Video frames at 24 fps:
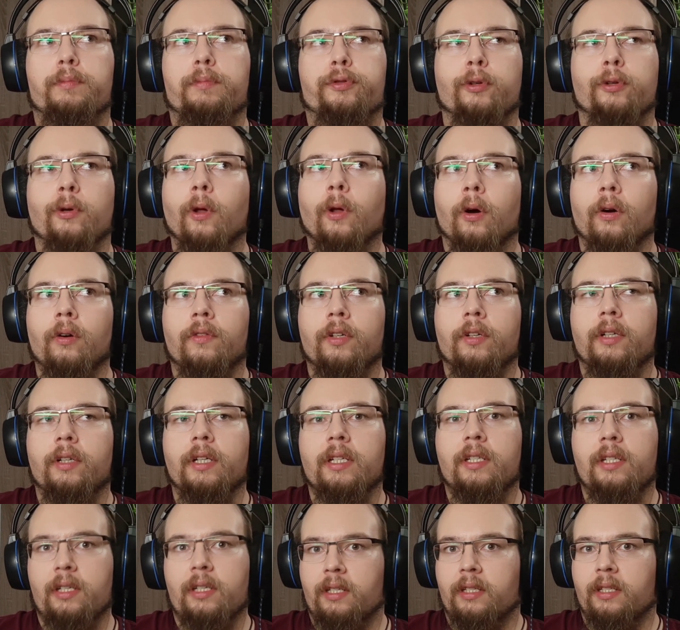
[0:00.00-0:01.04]
prolong their
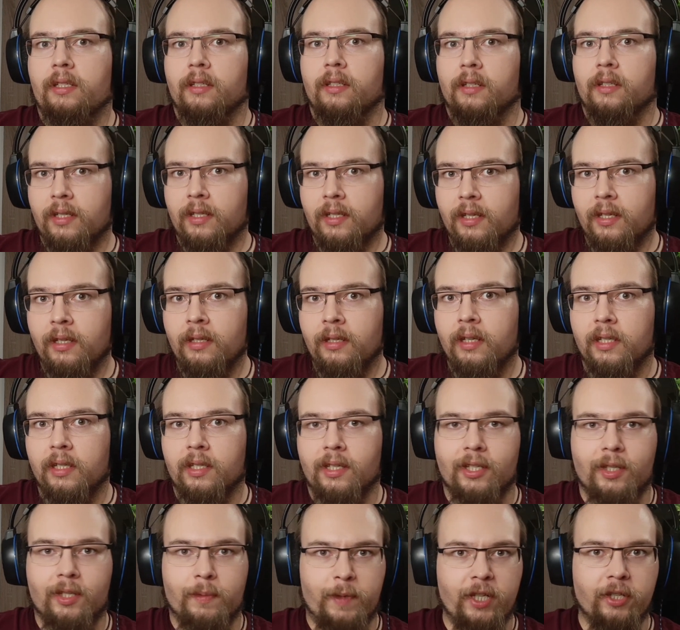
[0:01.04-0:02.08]
existence
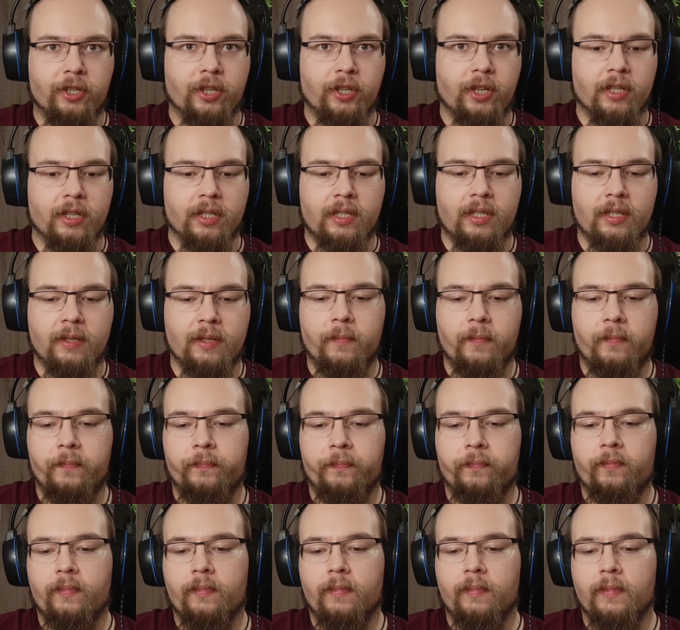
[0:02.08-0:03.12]
as a species,
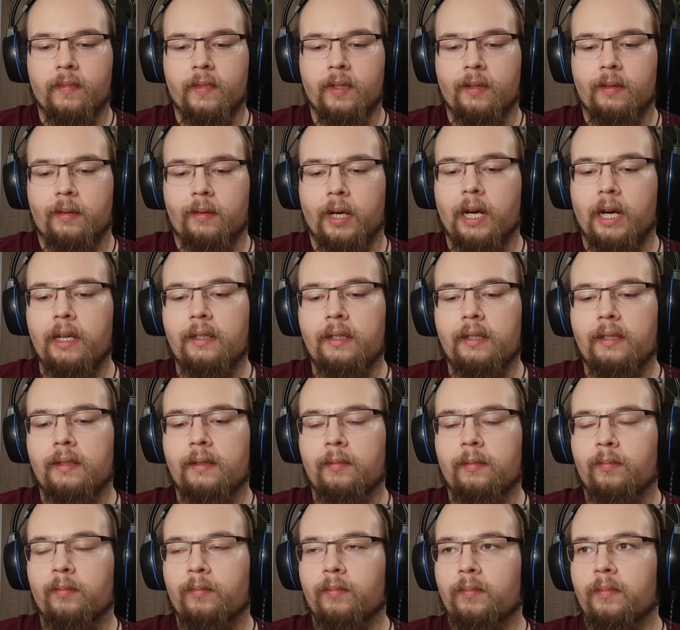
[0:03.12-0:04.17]

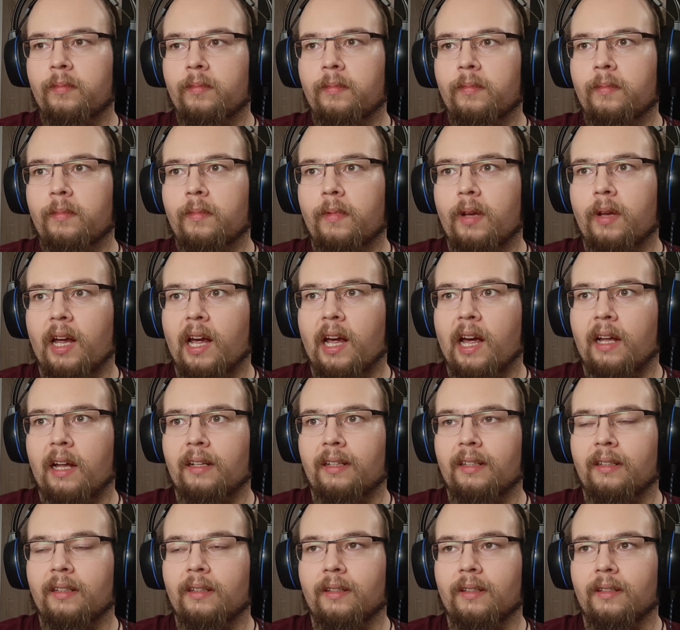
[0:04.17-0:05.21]
right?
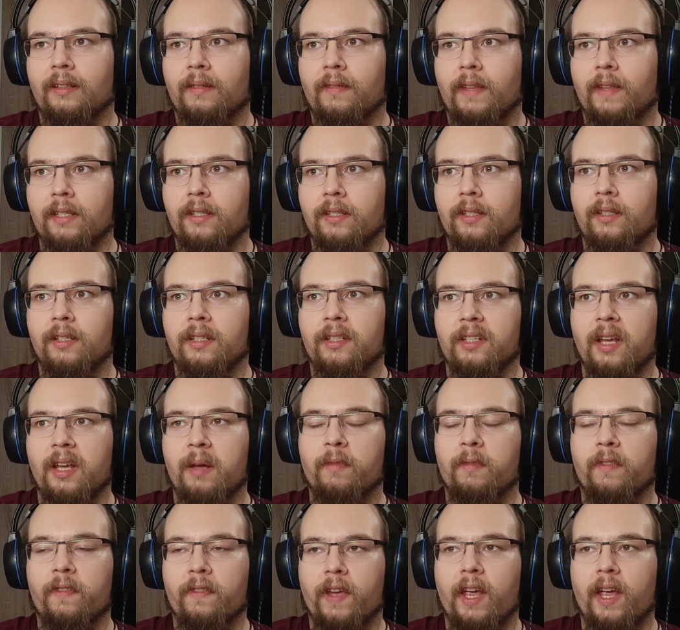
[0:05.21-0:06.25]
And that's the
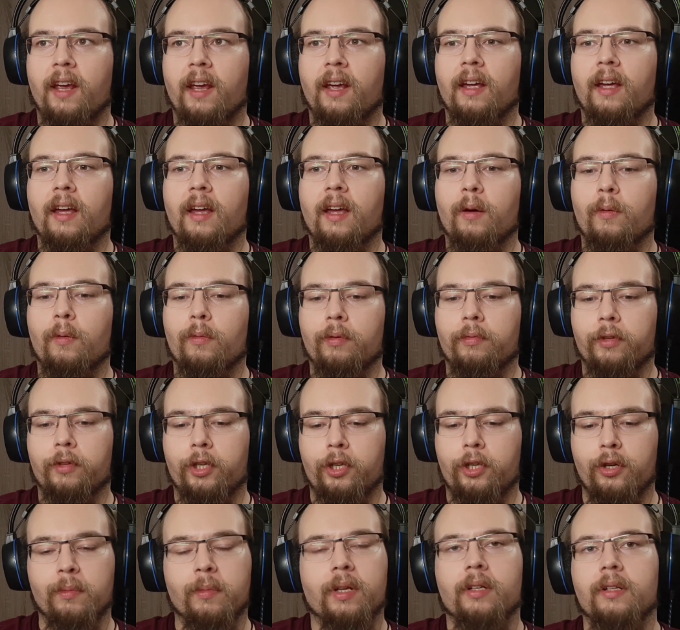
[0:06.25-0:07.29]
same thing with
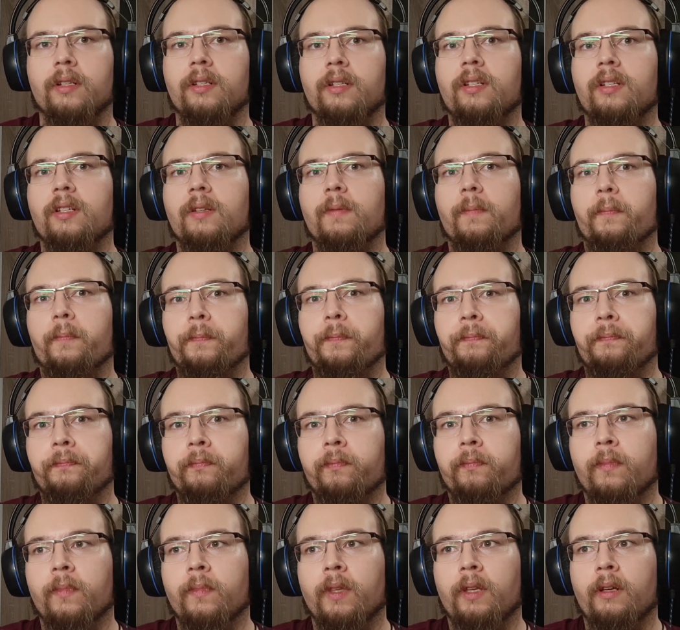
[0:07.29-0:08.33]
humans.
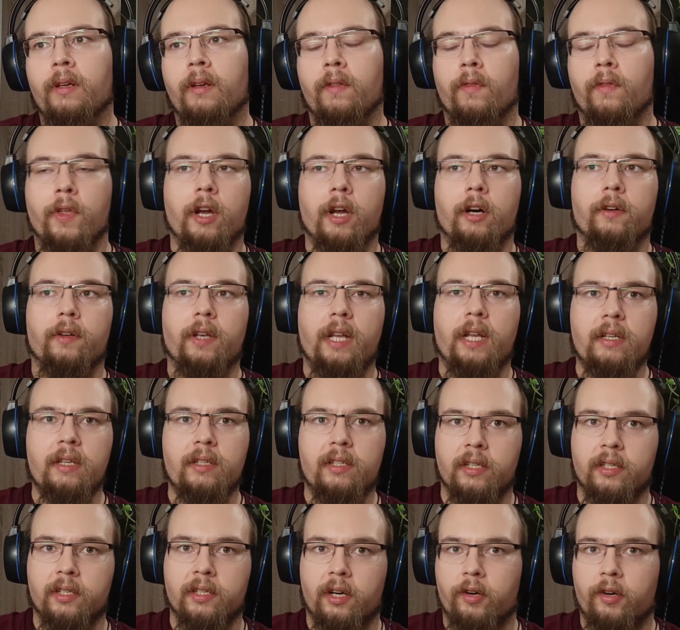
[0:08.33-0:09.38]
They are
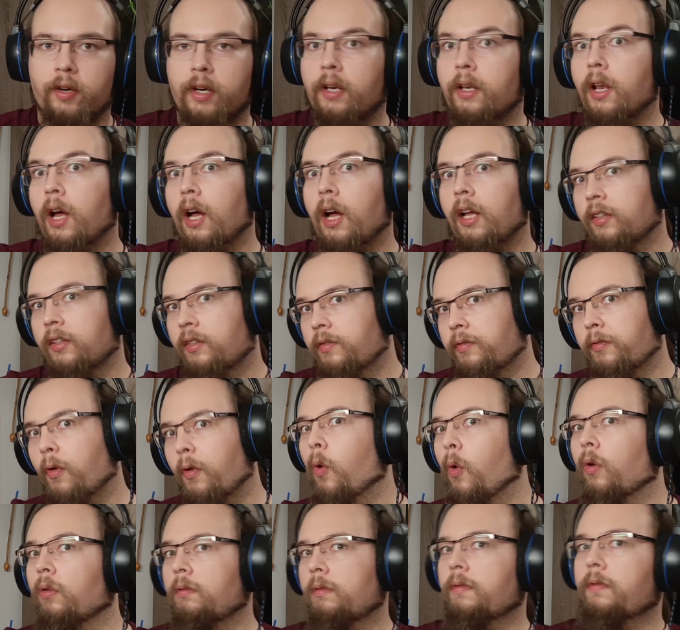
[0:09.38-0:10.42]
necessary not
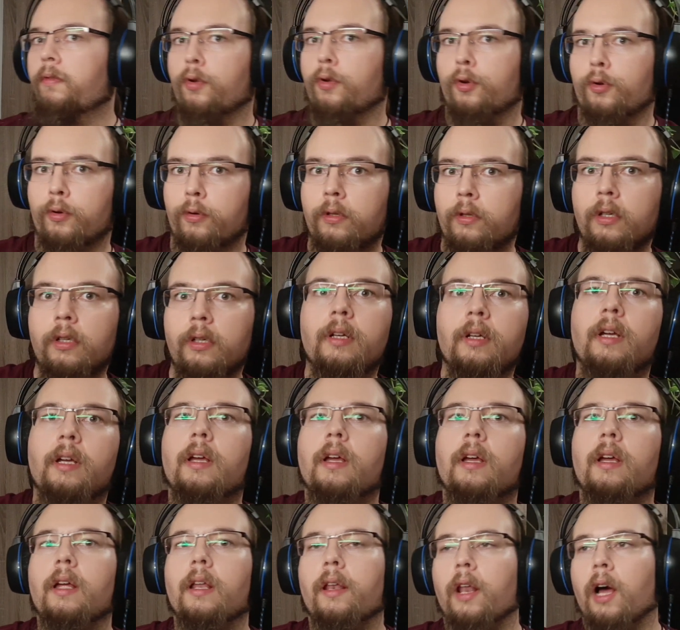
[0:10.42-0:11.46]
for food,
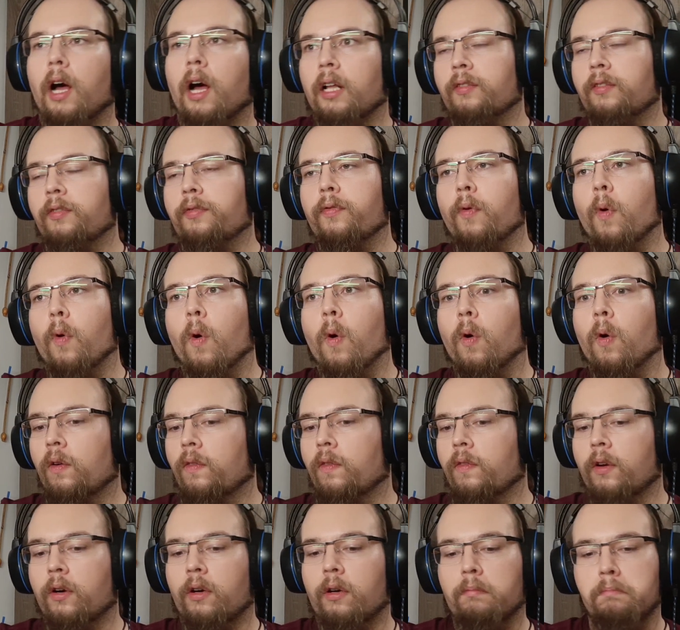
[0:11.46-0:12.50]
not
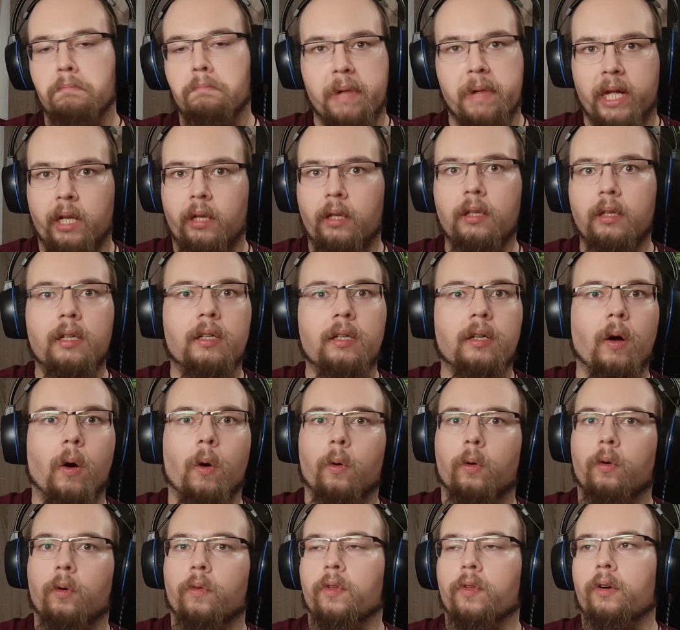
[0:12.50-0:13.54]
for their milk
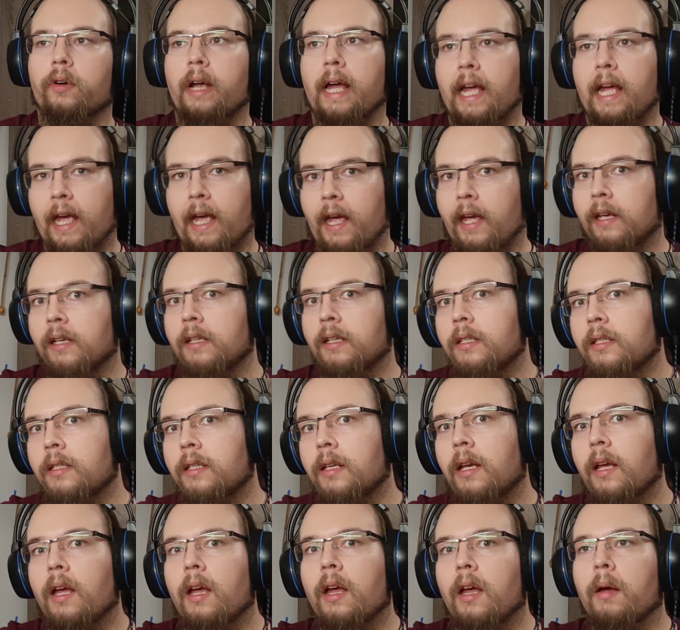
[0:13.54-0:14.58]
or their
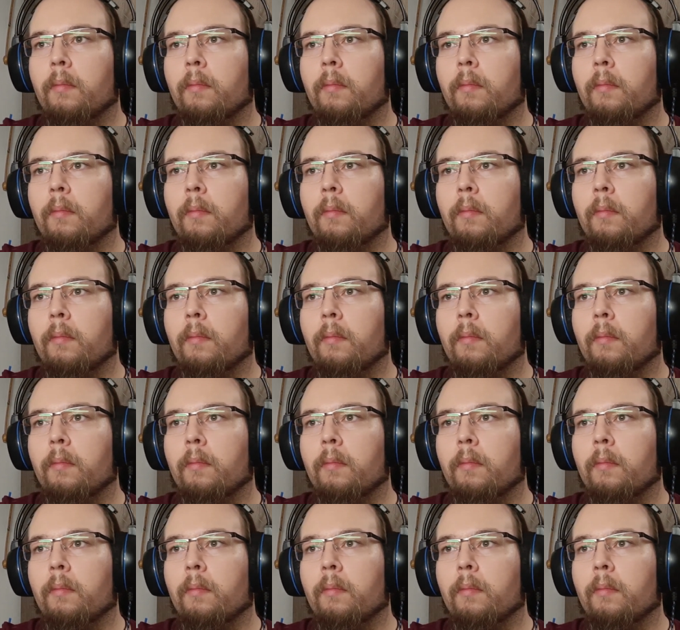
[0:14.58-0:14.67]
eggs,